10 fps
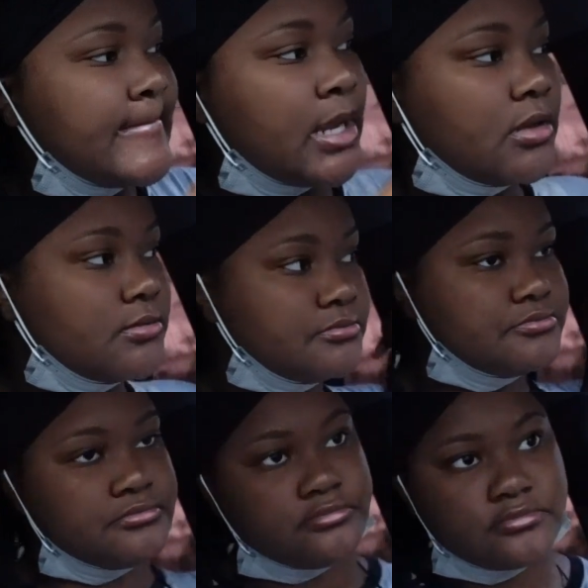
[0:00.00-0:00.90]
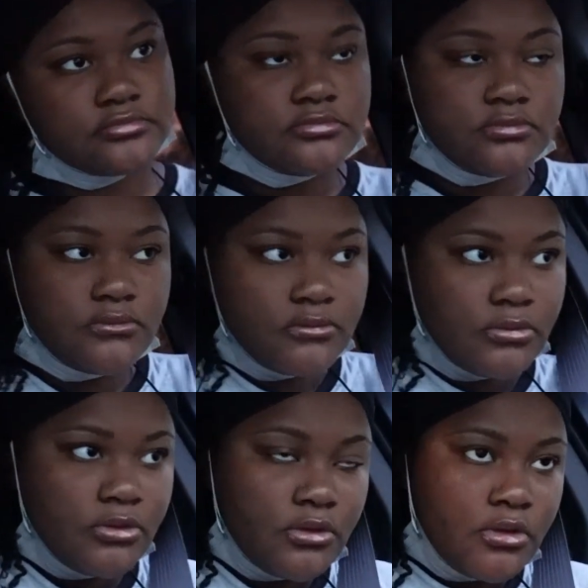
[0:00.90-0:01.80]

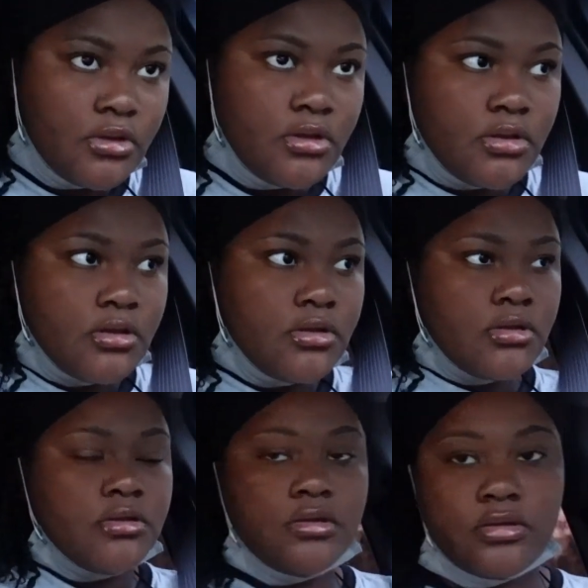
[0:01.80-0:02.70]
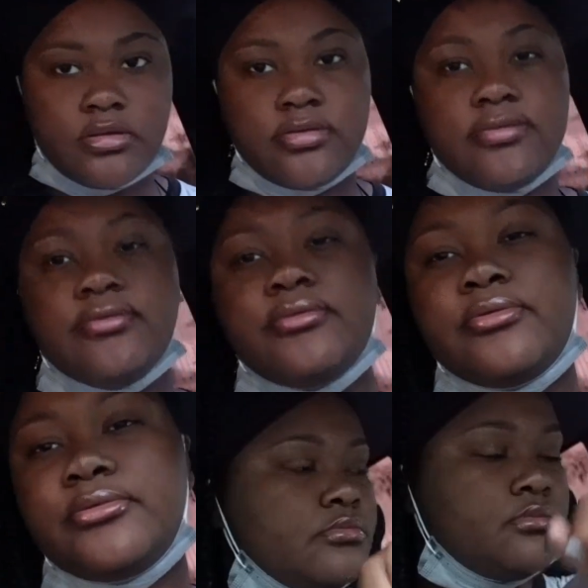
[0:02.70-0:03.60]

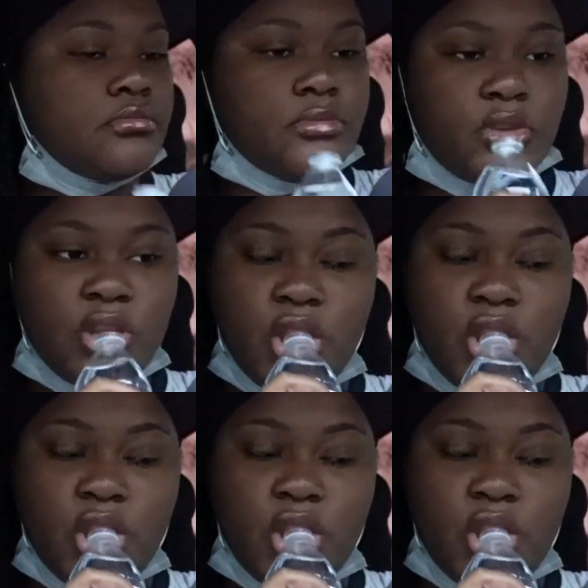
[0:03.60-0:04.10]
Nobody speaks.